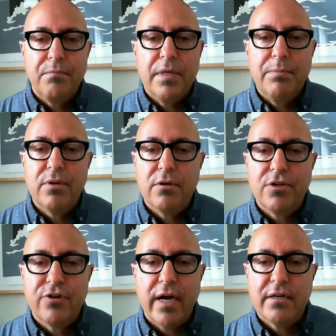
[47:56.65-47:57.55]
people are
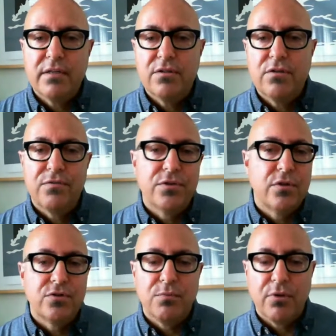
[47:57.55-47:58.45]
attracted to for
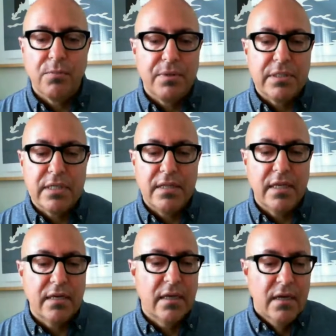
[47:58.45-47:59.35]
social purpose. I
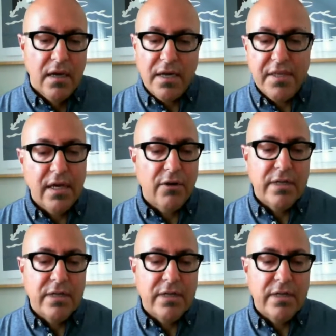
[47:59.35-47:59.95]
think I already